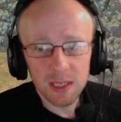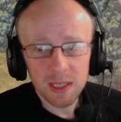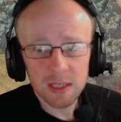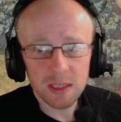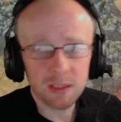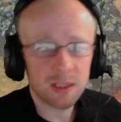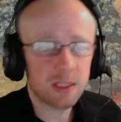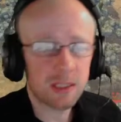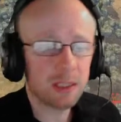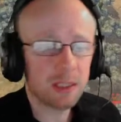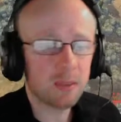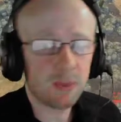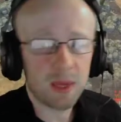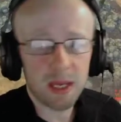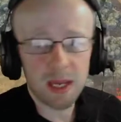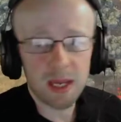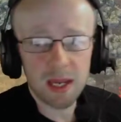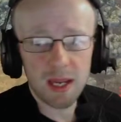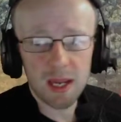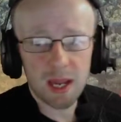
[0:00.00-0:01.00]
So this is
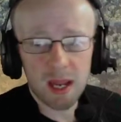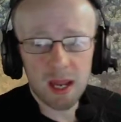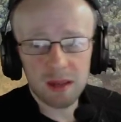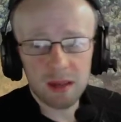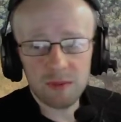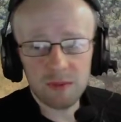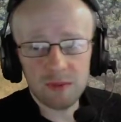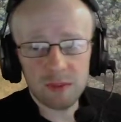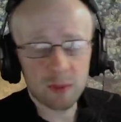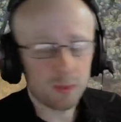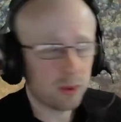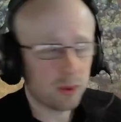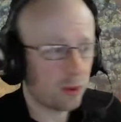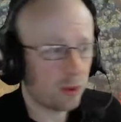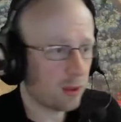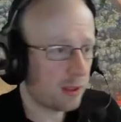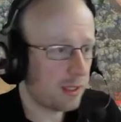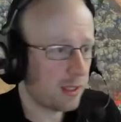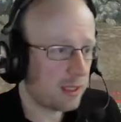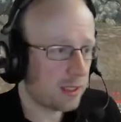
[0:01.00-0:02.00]
where I've
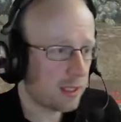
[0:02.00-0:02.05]
deployed